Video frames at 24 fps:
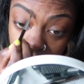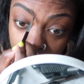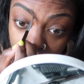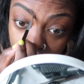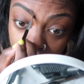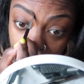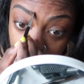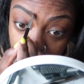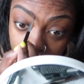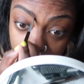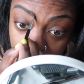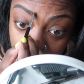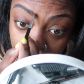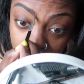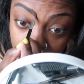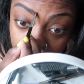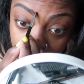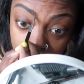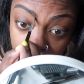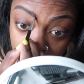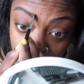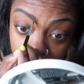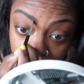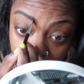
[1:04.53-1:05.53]

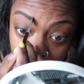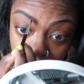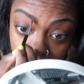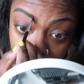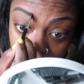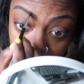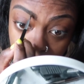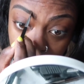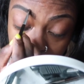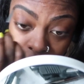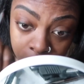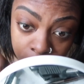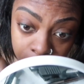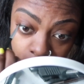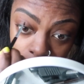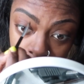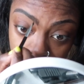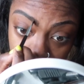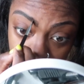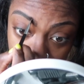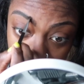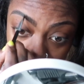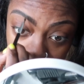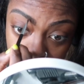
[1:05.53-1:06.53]
The
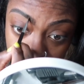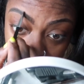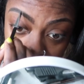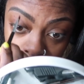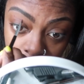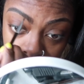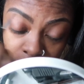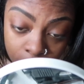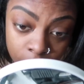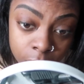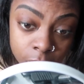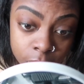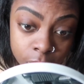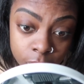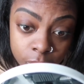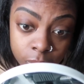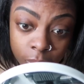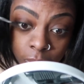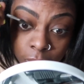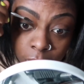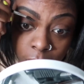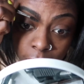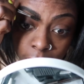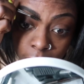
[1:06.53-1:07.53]
deep
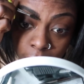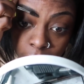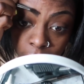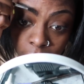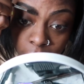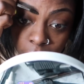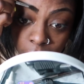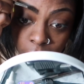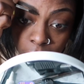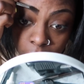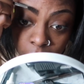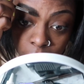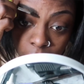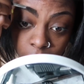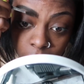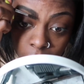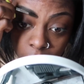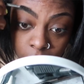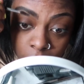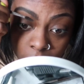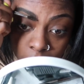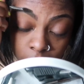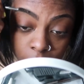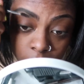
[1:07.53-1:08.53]
brown, I
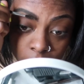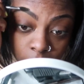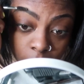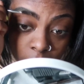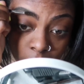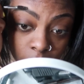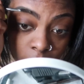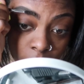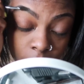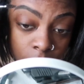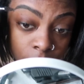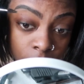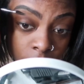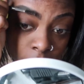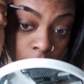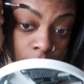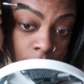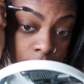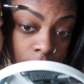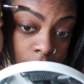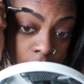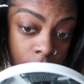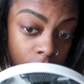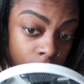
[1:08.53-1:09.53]
think it's called.
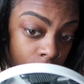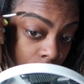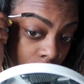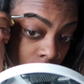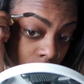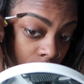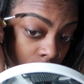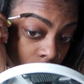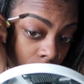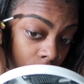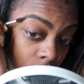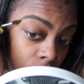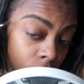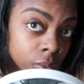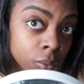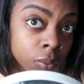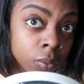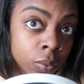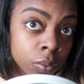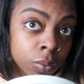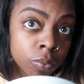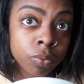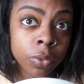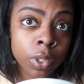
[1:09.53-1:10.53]
I
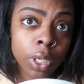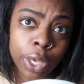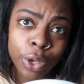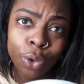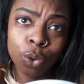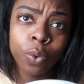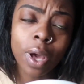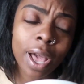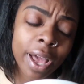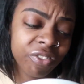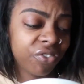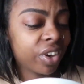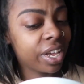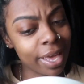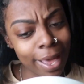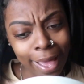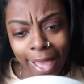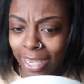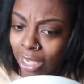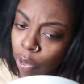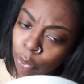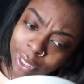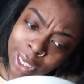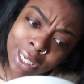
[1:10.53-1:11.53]
forgot, y'all. I ain't did
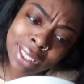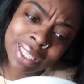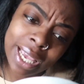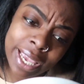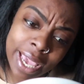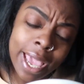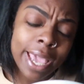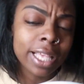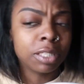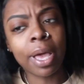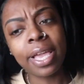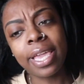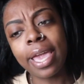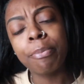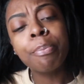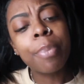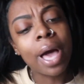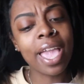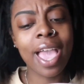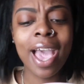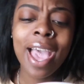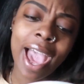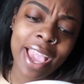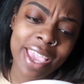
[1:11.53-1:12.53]
makeup in so long,
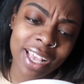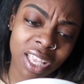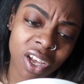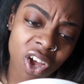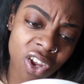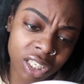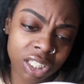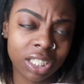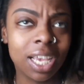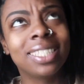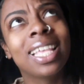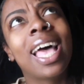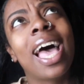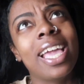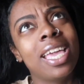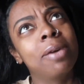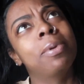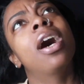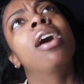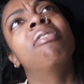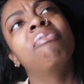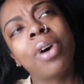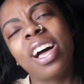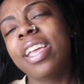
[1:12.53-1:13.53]
but I was so
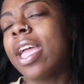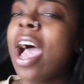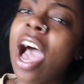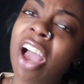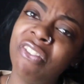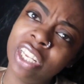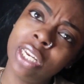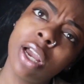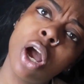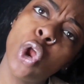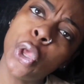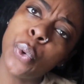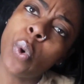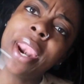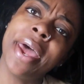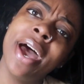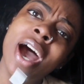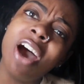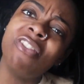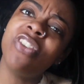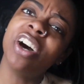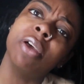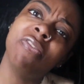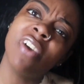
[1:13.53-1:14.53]
lit doing this video.
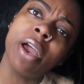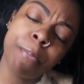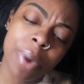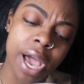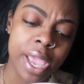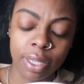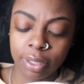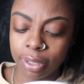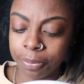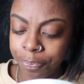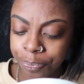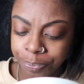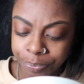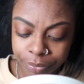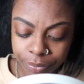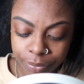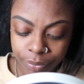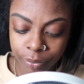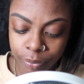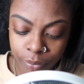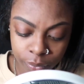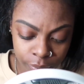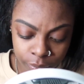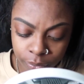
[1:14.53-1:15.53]
I was still listening to
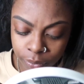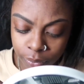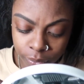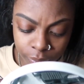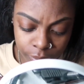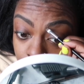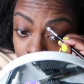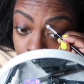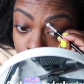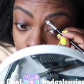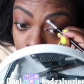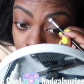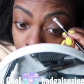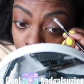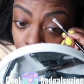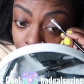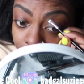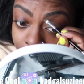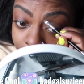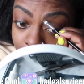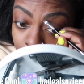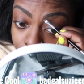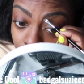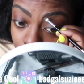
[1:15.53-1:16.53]
Nicki Minaj,
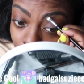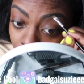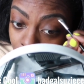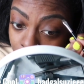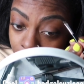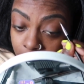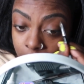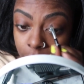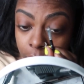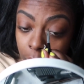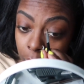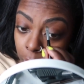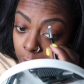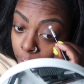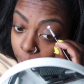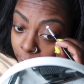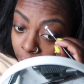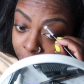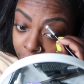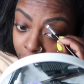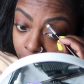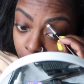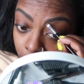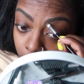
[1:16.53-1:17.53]
some
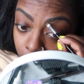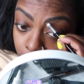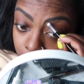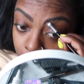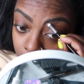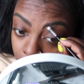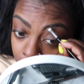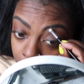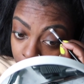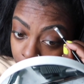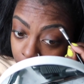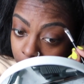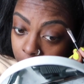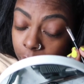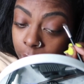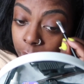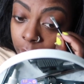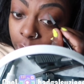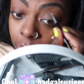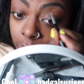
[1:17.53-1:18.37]
old Nicki Minaj.